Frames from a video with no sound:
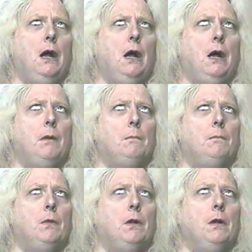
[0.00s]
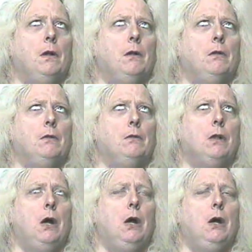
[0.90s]
um,
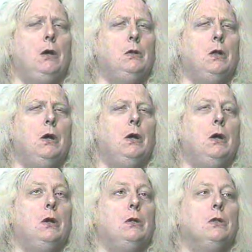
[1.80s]
long, long,